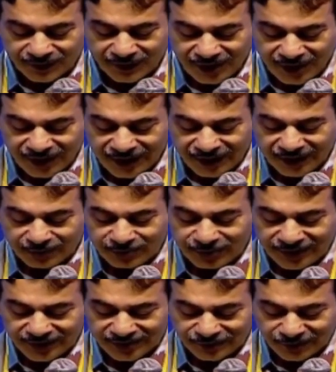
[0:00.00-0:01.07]

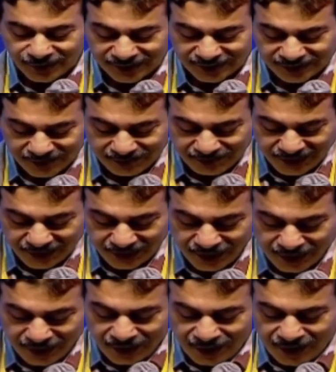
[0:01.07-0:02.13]
AWS, for example,
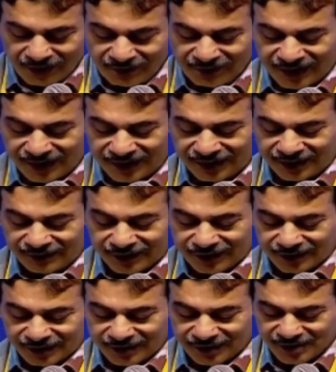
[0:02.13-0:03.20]
will deliver
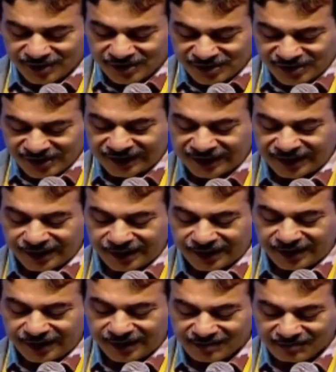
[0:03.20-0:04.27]
Gen
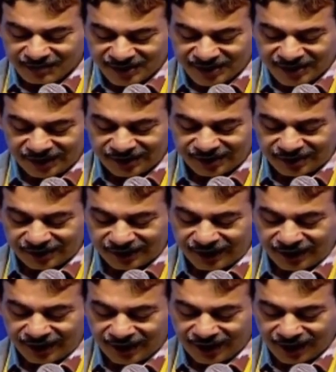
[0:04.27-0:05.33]
AI, machine learning,
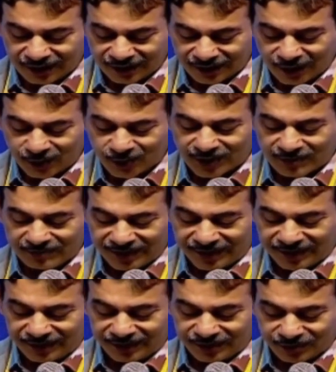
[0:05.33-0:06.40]
and cloud
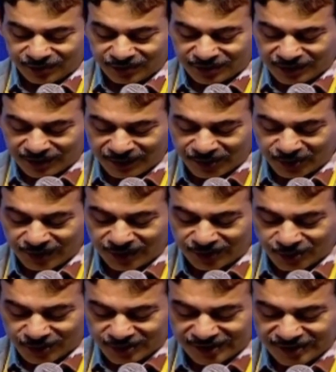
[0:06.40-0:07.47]
computing
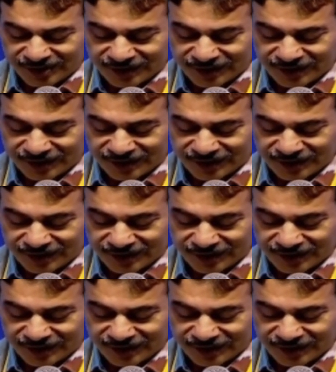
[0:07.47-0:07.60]
courses.